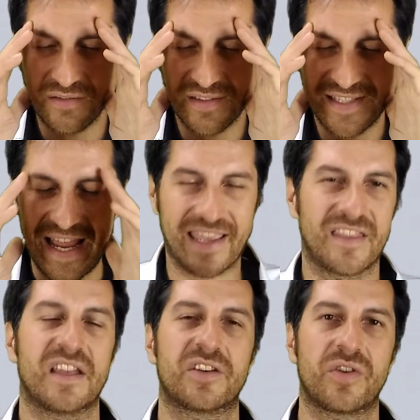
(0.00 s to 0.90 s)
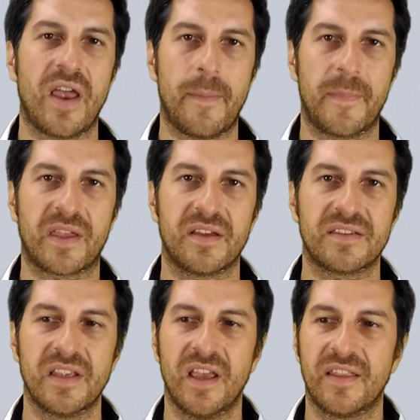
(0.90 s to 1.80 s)
stuck in that trap
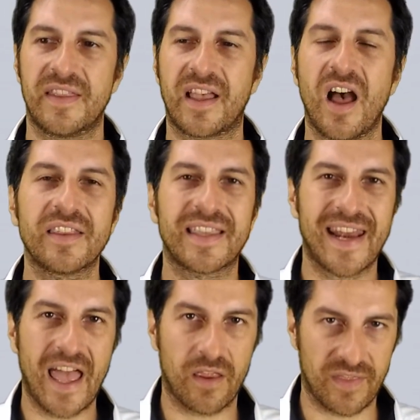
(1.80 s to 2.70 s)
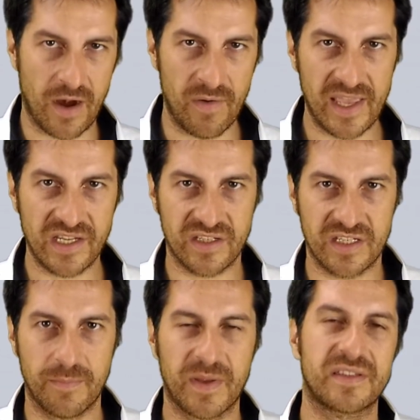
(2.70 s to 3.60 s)
because they can't get out of that
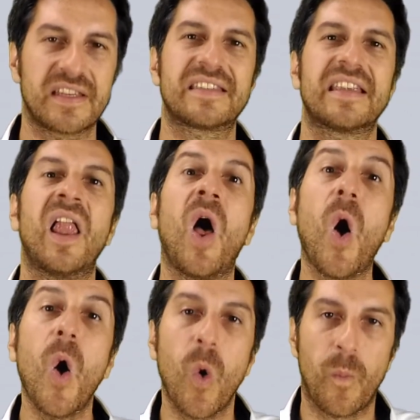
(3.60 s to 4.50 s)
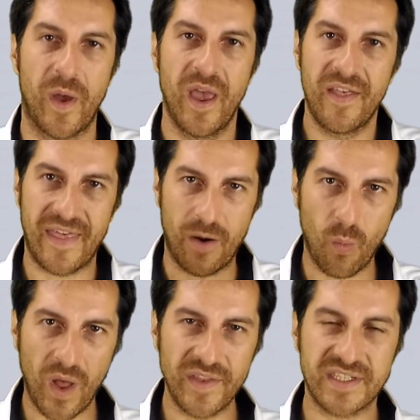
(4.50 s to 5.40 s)
relationship, because they still hope that
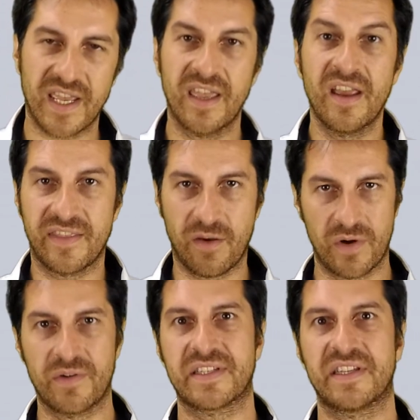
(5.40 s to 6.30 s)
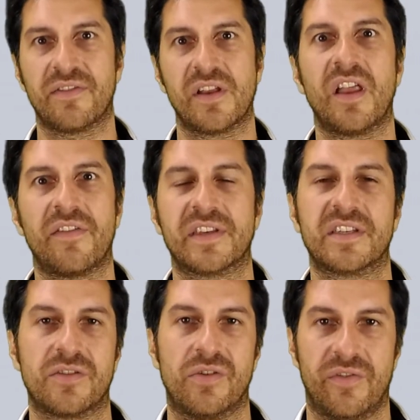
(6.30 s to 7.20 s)
one day they will receive the love they
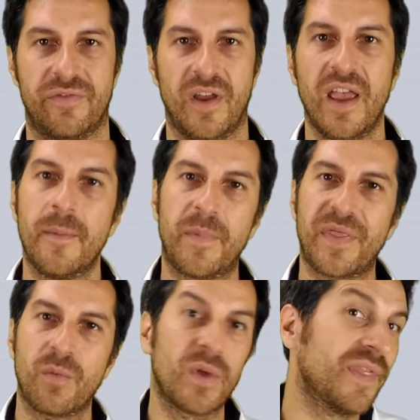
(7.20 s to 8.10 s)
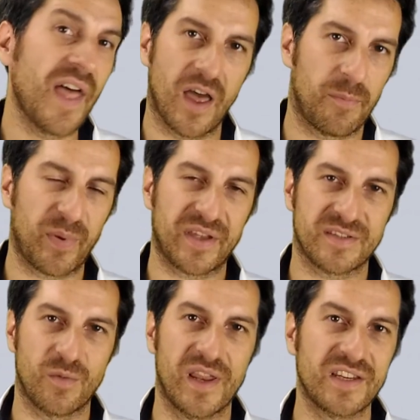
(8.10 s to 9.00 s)
deserve. But they will not, because
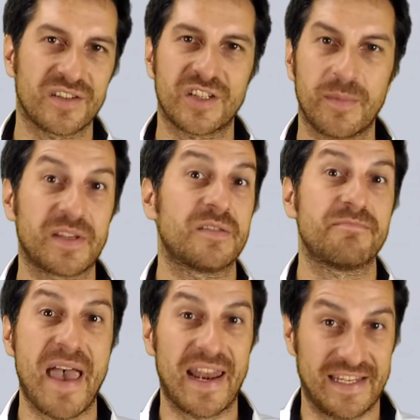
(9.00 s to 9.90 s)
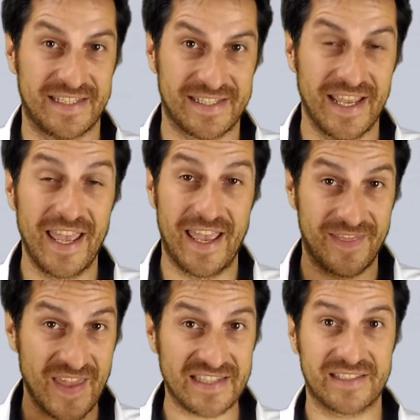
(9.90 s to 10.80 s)
the relationship isn't balanced.
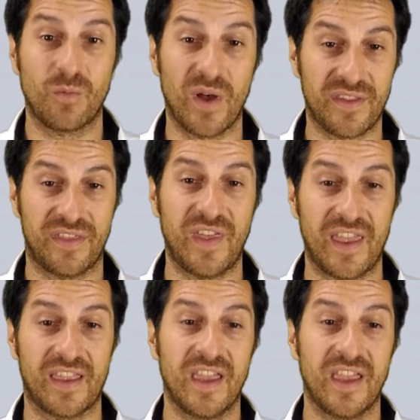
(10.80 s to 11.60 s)
And that's one thing,